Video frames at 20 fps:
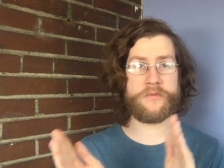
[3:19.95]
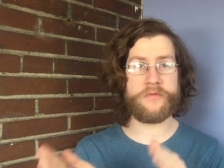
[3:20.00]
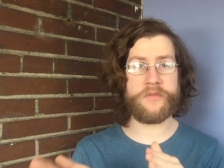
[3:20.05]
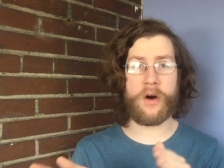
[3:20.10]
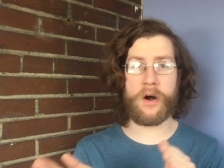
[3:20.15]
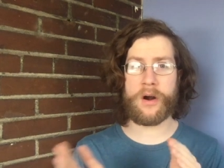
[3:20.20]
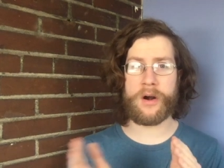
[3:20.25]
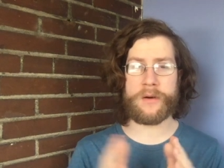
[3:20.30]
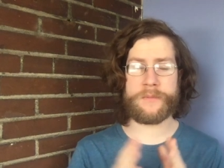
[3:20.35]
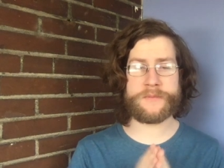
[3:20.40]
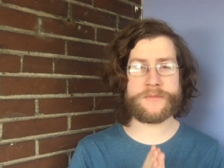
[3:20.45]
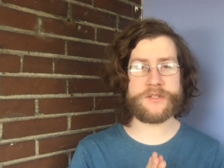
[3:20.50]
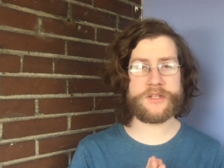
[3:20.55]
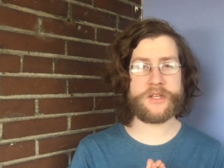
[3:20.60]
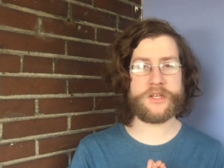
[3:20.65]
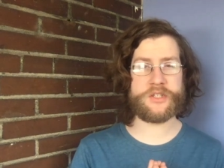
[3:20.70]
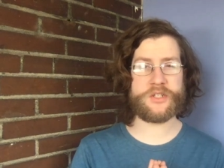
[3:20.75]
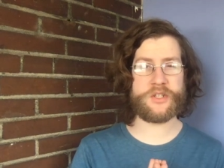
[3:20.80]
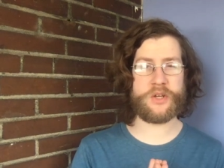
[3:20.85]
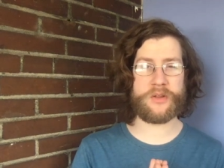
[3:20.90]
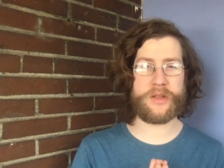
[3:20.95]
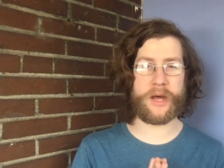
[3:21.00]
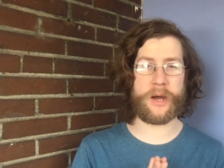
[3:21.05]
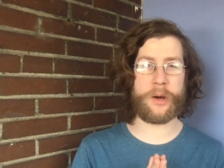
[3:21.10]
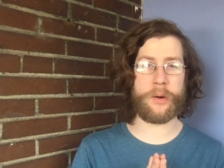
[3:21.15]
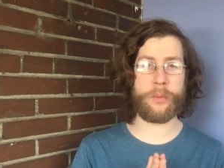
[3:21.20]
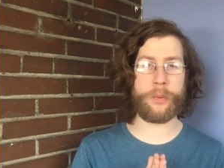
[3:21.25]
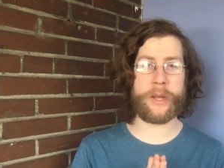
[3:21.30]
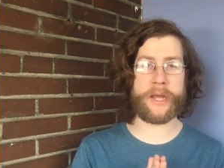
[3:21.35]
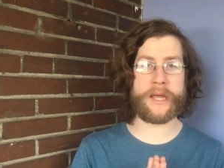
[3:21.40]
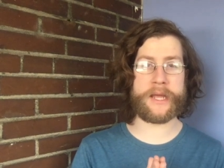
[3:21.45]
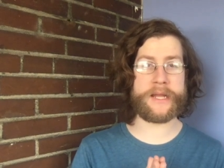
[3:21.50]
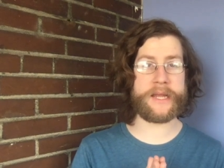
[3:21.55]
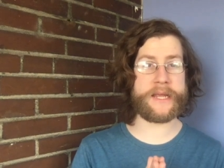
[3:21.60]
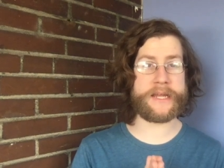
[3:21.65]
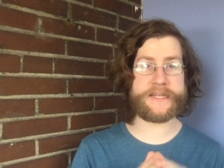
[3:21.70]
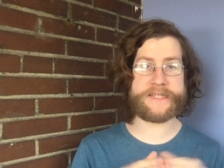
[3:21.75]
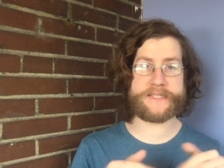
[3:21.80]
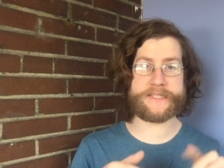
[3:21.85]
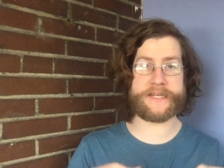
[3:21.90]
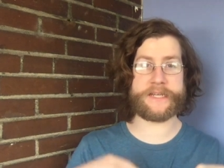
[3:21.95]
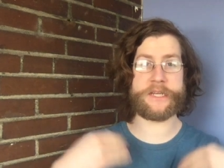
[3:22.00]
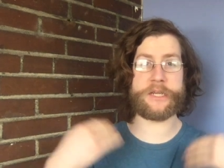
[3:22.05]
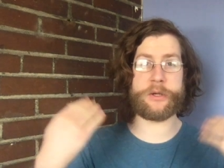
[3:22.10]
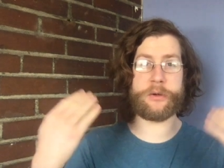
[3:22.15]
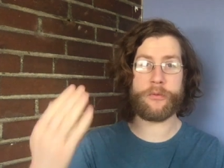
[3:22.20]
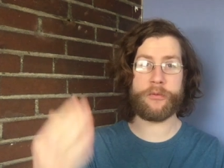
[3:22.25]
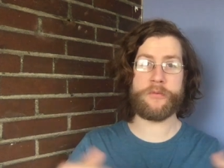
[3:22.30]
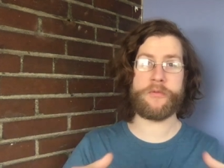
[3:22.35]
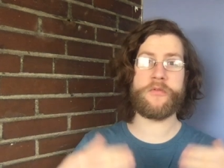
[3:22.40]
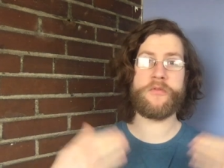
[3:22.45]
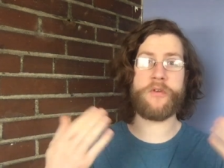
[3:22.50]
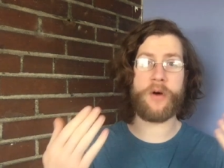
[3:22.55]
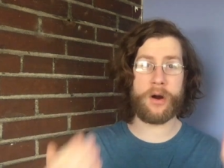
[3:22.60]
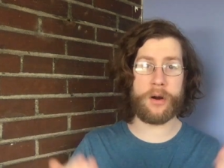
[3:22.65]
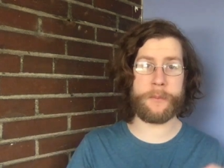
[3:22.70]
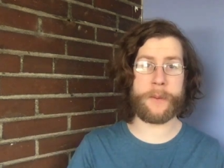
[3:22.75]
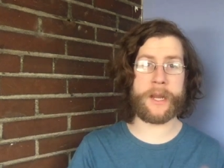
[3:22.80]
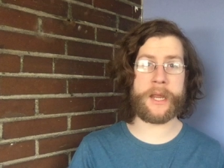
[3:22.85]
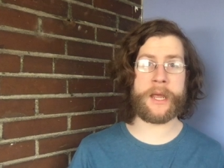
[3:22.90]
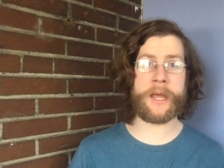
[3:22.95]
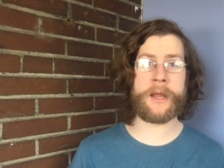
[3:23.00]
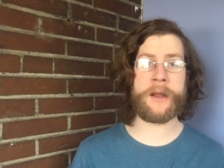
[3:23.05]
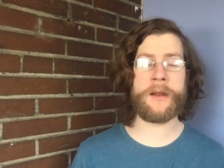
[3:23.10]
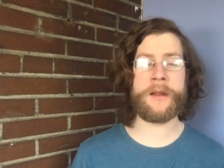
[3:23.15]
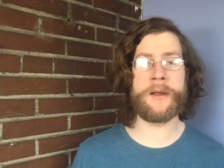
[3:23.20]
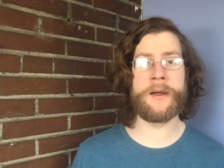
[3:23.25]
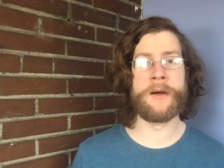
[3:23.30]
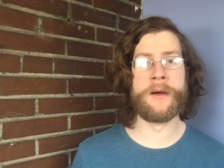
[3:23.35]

farms so that we can continue farming it